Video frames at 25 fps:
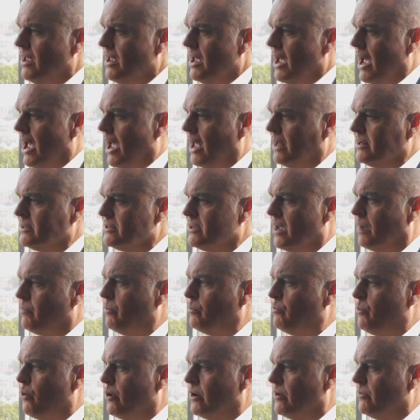And
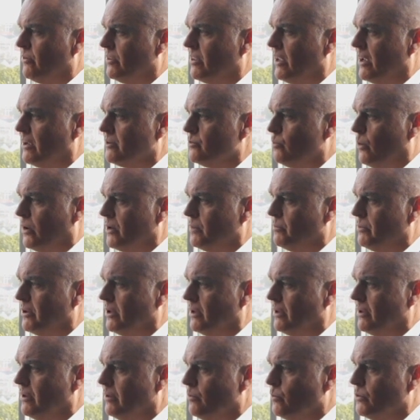Simon Poitevin, the
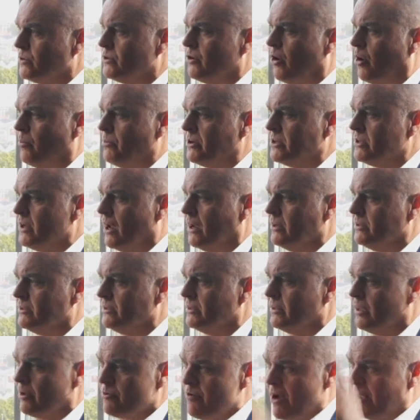ex-Wallaby, was
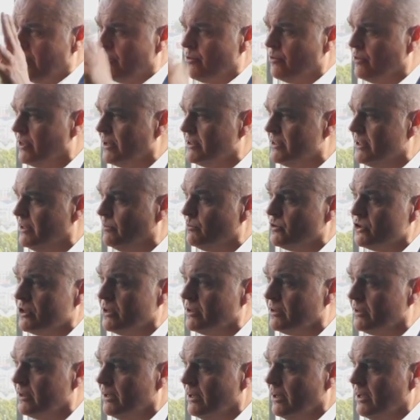commentating. They ran through the team
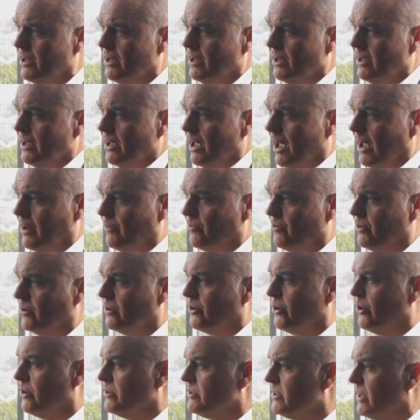sheet. And Phil
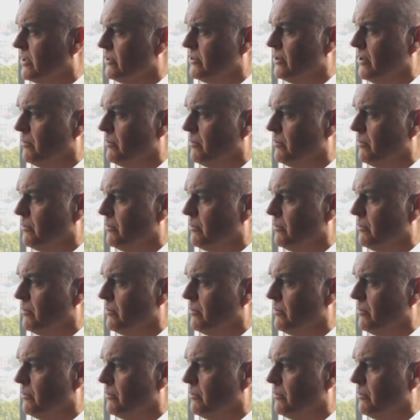Kern said to